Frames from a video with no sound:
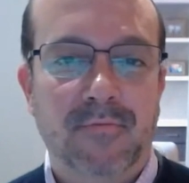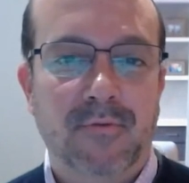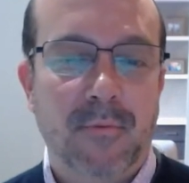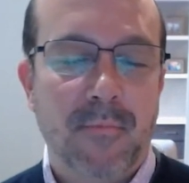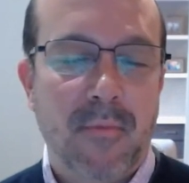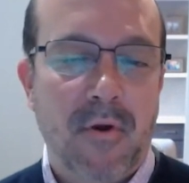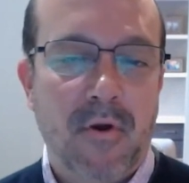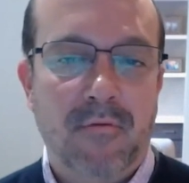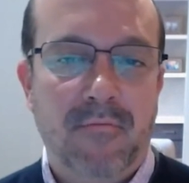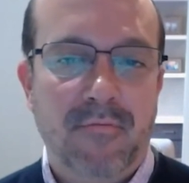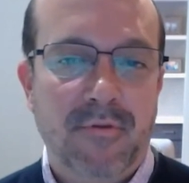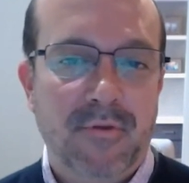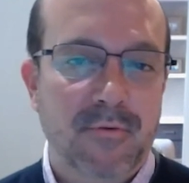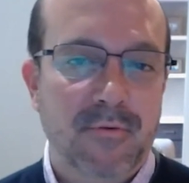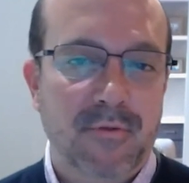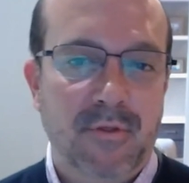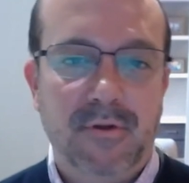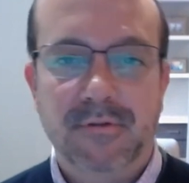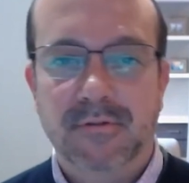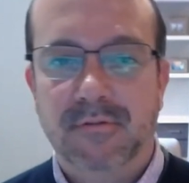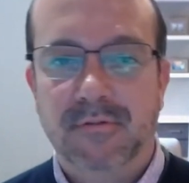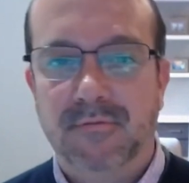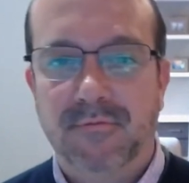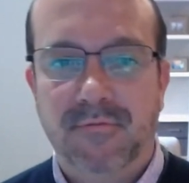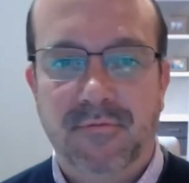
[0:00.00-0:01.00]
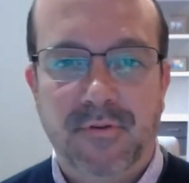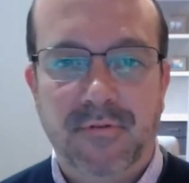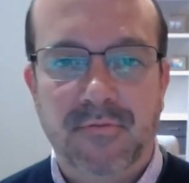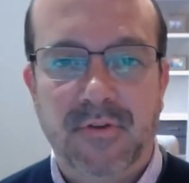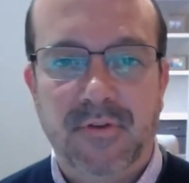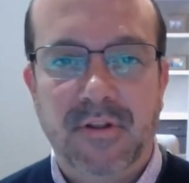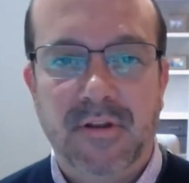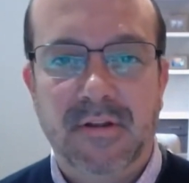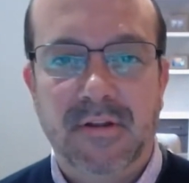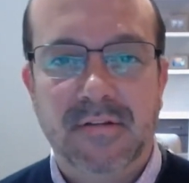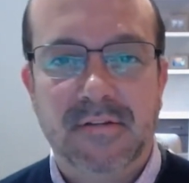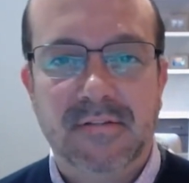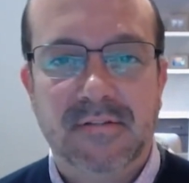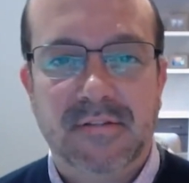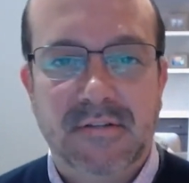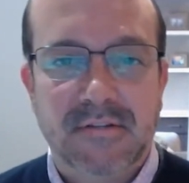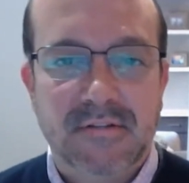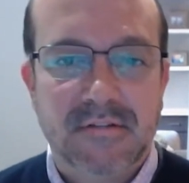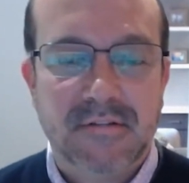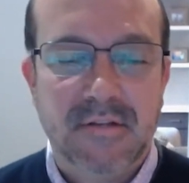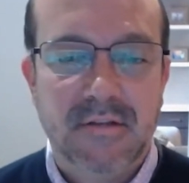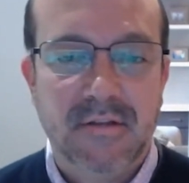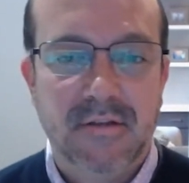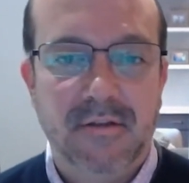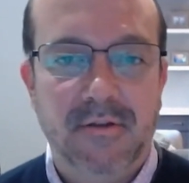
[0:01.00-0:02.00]
From our view, there's 50 to
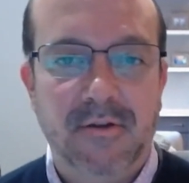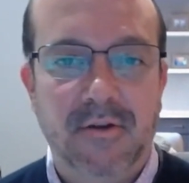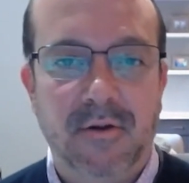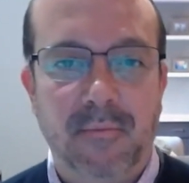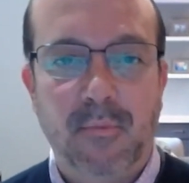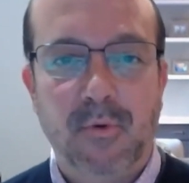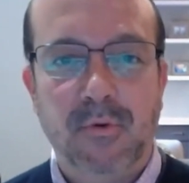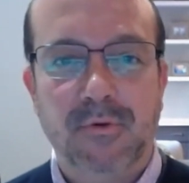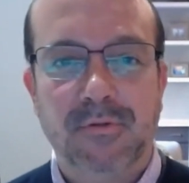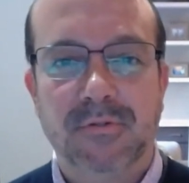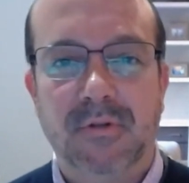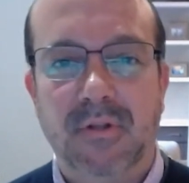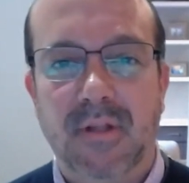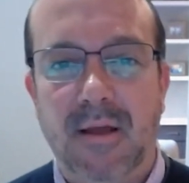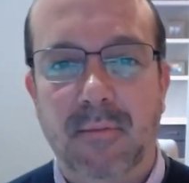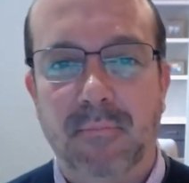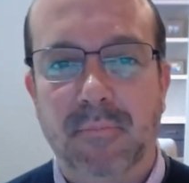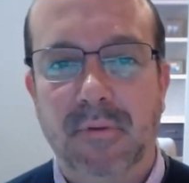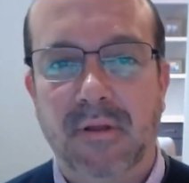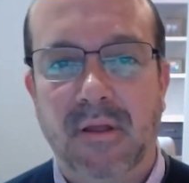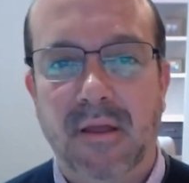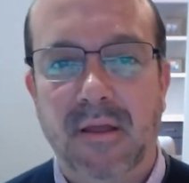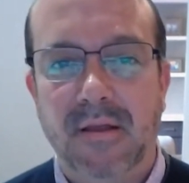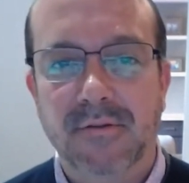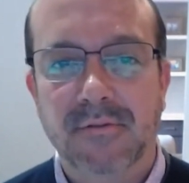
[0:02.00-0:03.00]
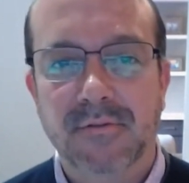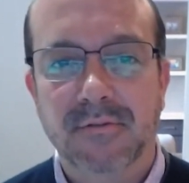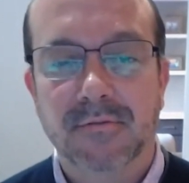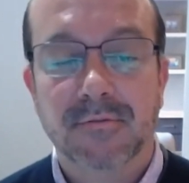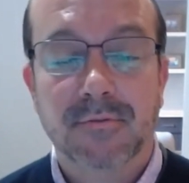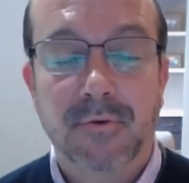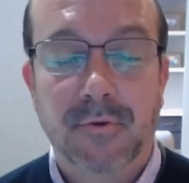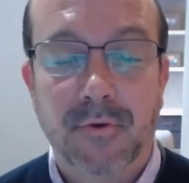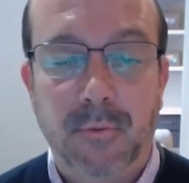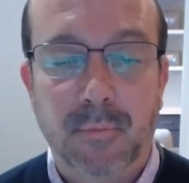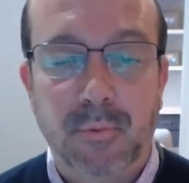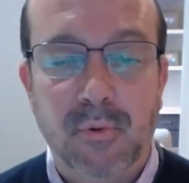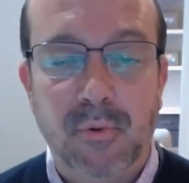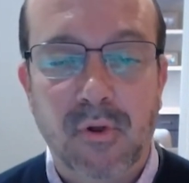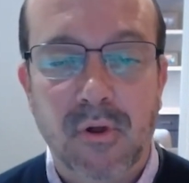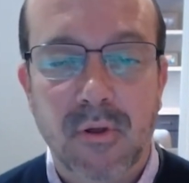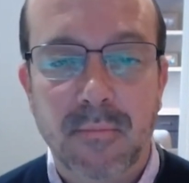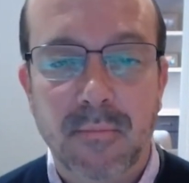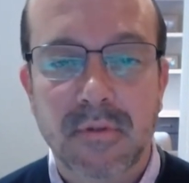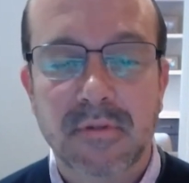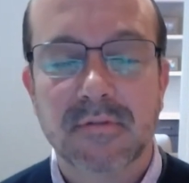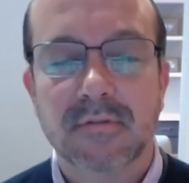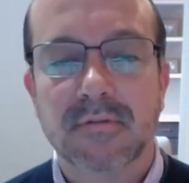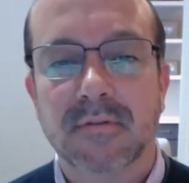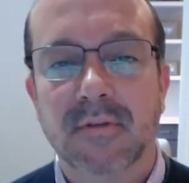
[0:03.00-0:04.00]
60 commercial applications or
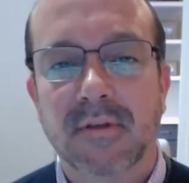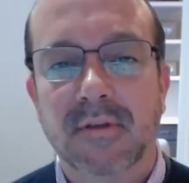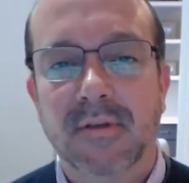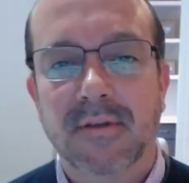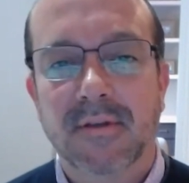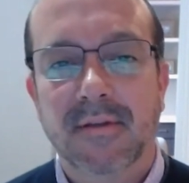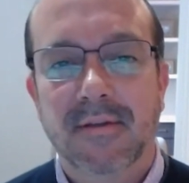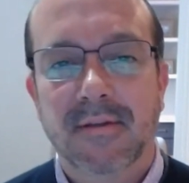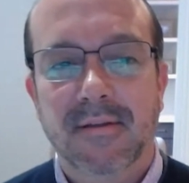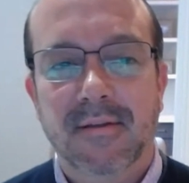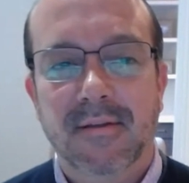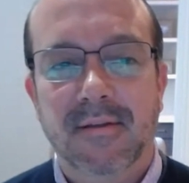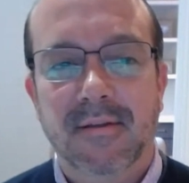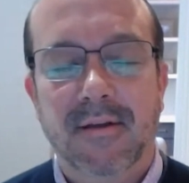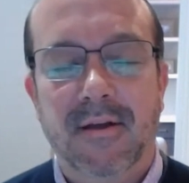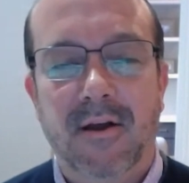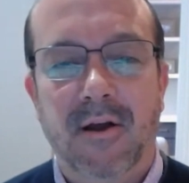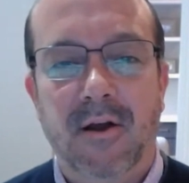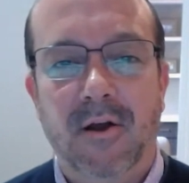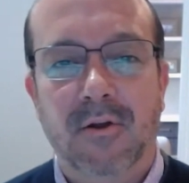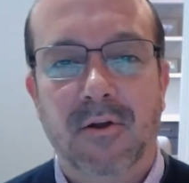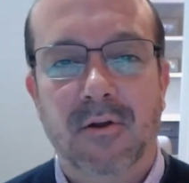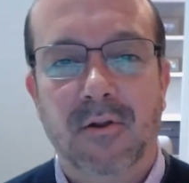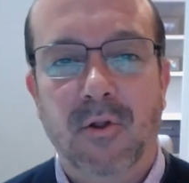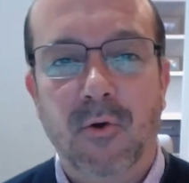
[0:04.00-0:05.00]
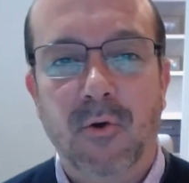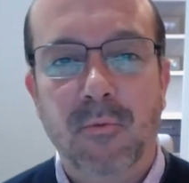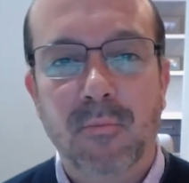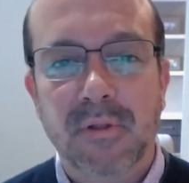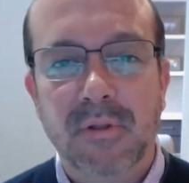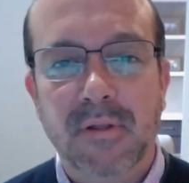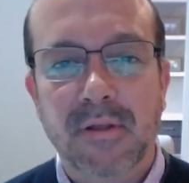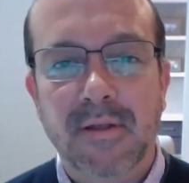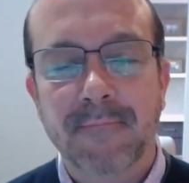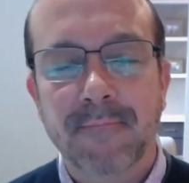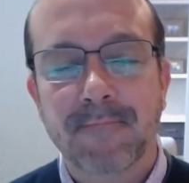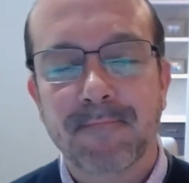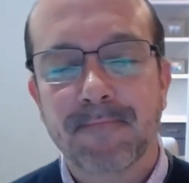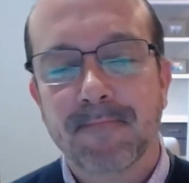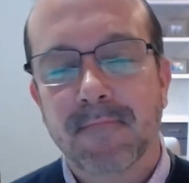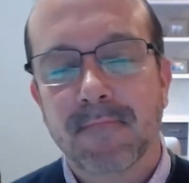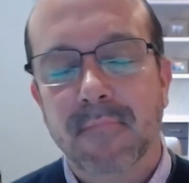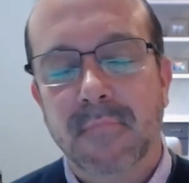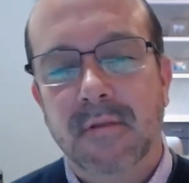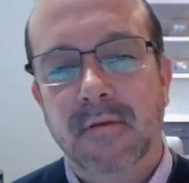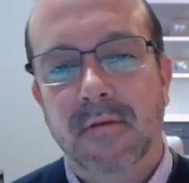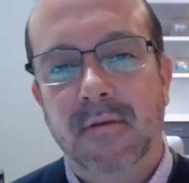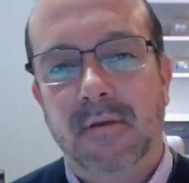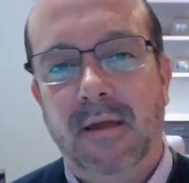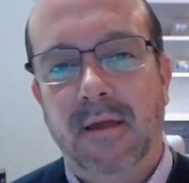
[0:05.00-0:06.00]
deployments globally,
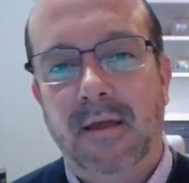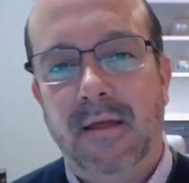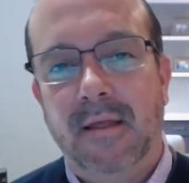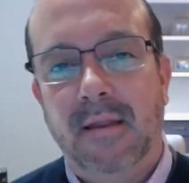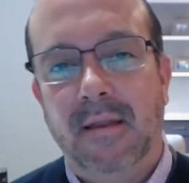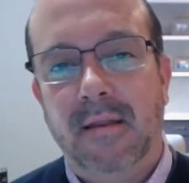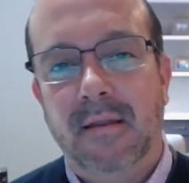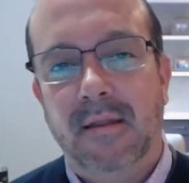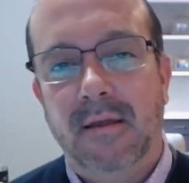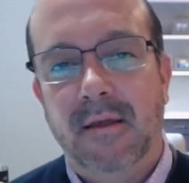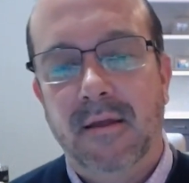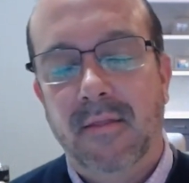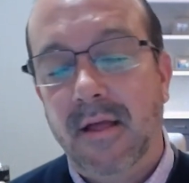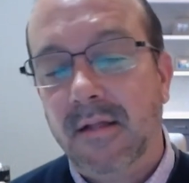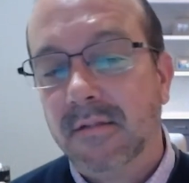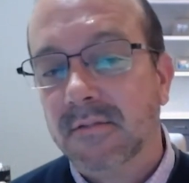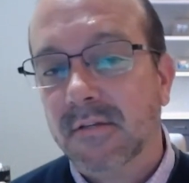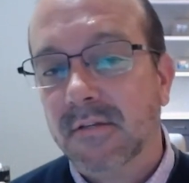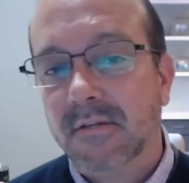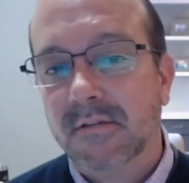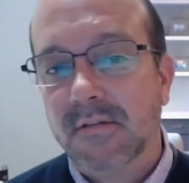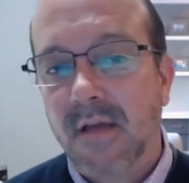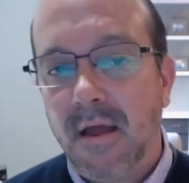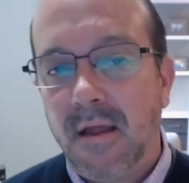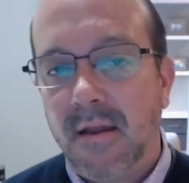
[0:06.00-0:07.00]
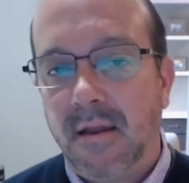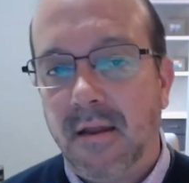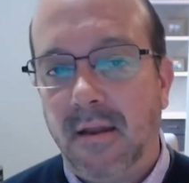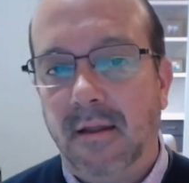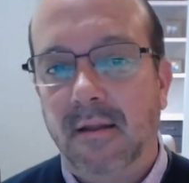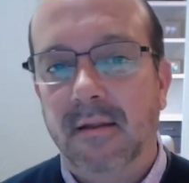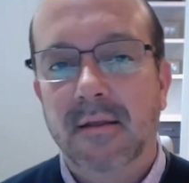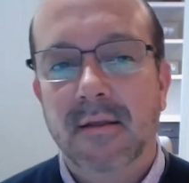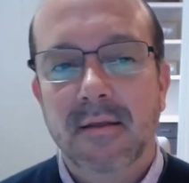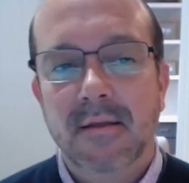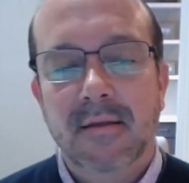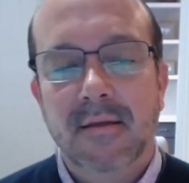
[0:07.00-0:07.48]
and that's exciting.